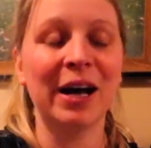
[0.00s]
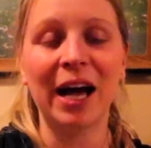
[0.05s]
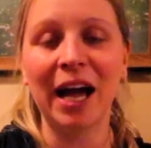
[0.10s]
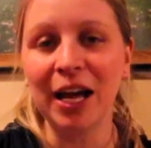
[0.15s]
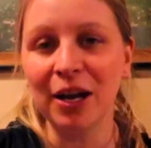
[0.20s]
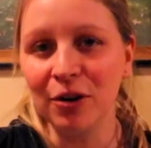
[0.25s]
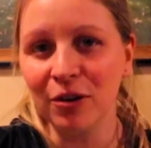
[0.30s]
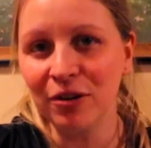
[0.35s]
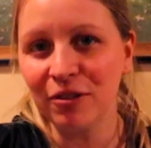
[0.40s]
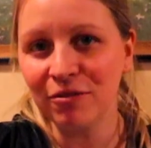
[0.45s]
I
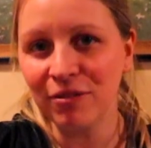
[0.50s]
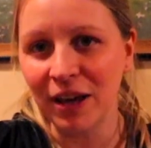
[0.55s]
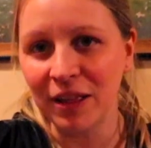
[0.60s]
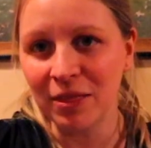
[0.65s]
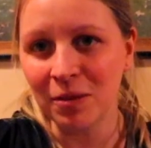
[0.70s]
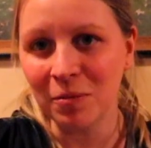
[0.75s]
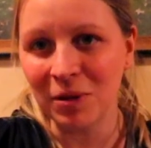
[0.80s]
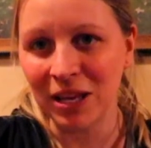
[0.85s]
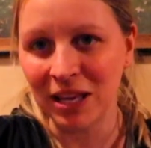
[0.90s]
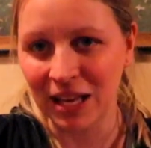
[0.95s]
couldn't find
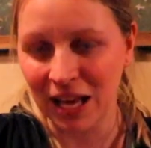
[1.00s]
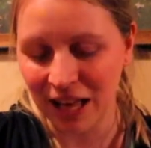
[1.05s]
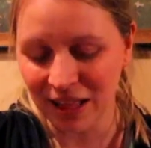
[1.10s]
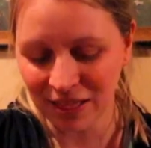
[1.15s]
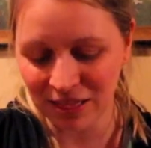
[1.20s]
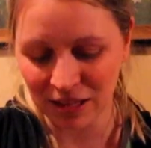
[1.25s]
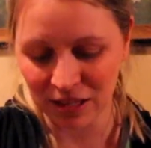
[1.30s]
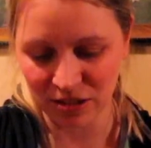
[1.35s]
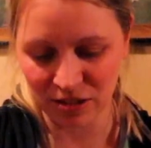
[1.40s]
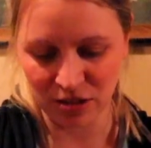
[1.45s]
them
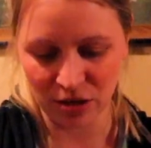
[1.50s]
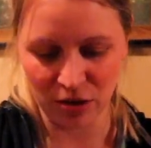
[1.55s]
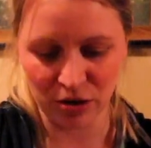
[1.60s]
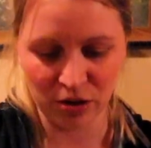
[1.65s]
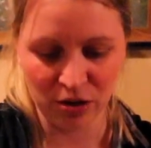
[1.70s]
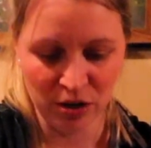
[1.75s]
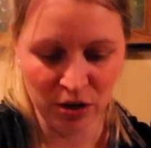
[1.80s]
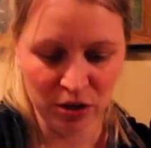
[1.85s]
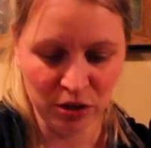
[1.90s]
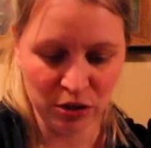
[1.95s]
again this
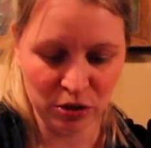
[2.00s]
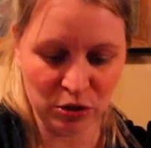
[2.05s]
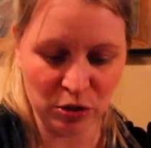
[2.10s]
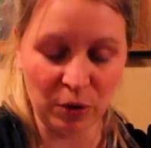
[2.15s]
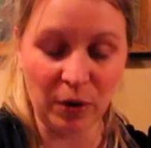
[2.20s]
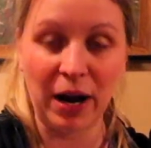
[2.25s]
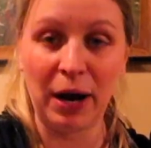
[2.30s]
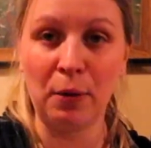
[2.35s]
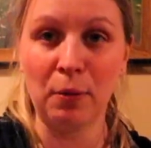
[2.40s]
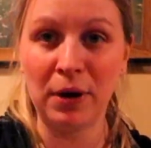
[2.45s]
year. So
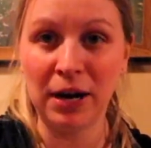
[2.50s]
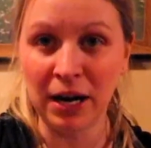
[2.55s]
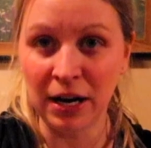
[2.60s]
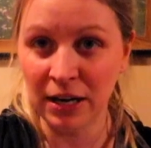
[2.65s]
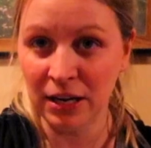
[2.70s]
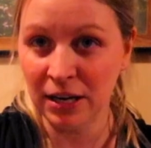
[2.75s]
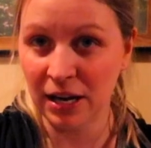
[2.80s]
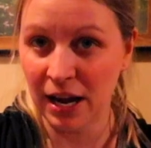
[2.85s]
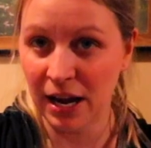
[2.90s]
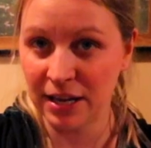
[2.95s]
I went
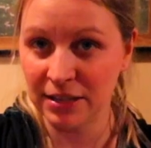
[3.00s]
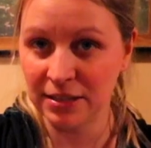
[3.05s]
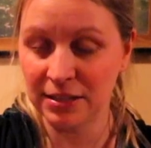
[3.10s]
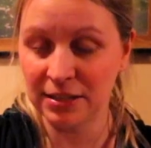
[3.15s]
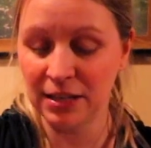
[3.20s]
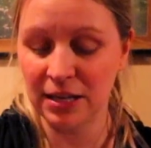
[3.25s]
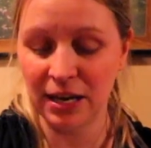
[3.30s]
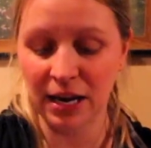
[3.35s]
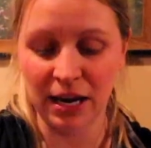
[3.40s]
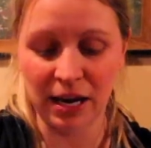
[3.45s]
on to
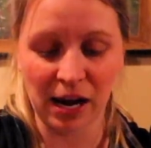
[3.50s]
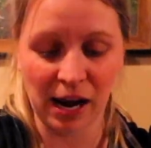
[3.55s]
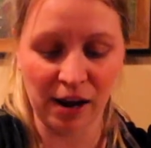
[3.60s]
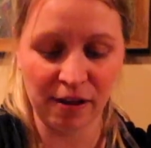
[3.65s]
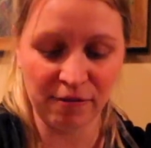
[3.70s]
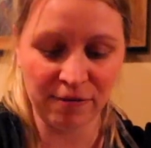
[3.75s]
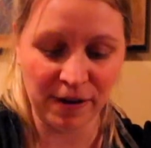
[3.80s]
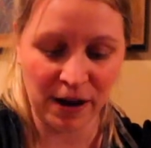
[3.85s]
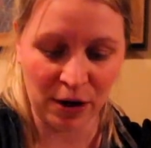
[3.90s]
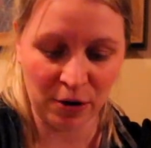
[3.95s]
Etsy and I
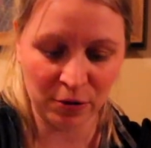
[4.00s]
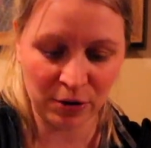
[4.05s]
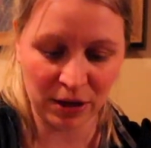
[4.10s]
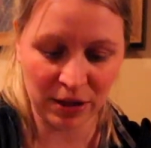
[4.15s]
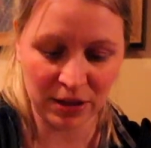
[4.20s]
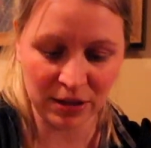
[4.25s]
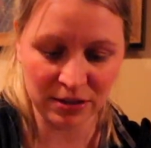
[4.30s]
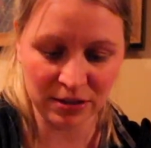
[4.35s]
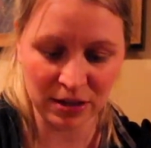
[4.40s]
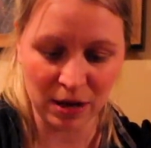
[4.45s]
found
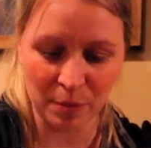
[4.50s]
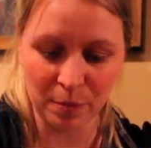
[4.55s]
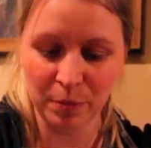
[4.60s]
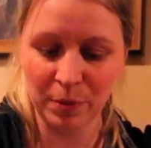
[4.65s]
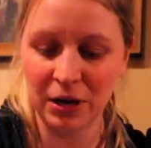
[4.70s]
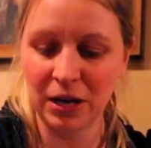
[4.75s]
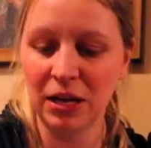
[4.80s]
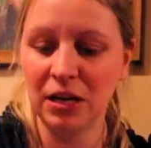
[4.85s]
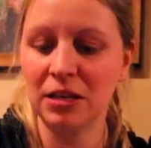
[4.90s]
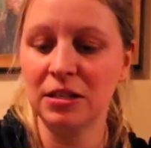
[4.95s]
this
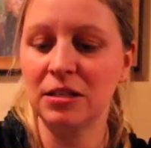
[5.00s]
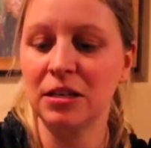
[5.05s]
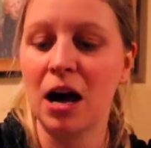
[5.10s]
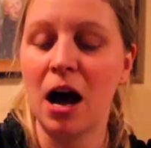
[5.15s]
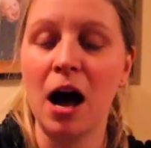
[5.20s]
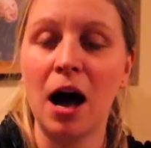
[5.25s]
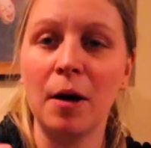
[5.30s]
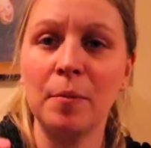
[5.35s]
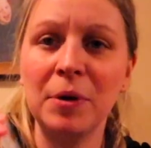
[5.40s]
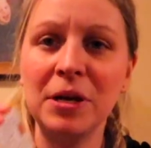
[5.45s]
company,
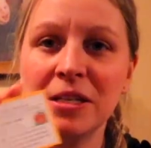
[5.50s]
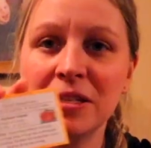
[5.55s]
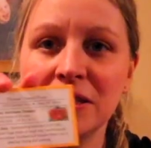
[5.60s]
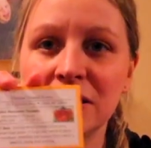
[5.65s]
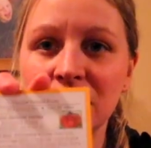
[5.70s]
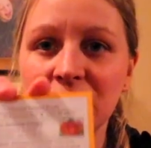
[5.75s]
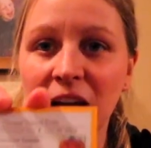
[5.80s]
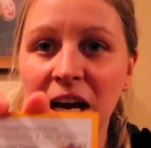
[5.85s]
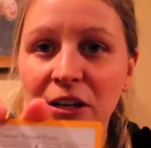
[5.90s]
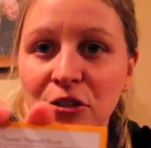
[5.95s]
Thomas
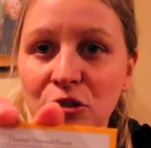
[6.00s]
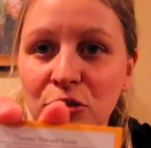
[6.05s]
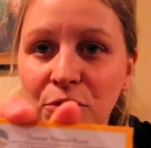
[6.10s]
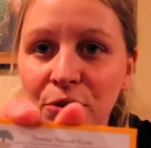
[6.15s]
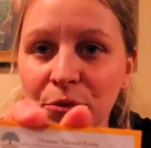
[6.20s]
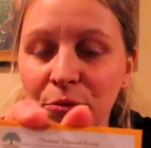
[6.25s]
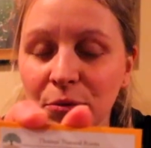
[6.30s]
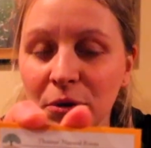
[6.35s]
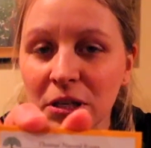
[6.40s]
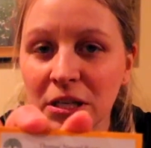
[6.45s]

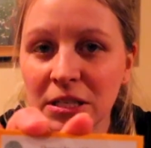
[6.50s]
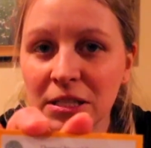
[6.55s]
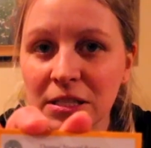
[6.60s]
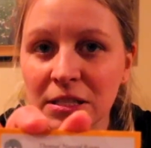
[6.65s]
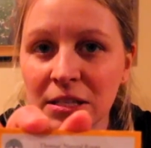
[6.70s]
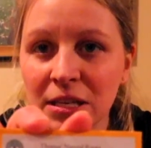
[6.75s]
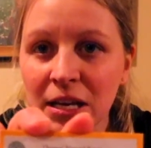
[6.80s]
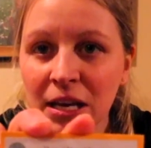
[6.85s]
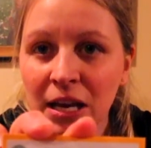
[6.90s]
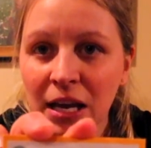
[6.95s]
Natural Roots.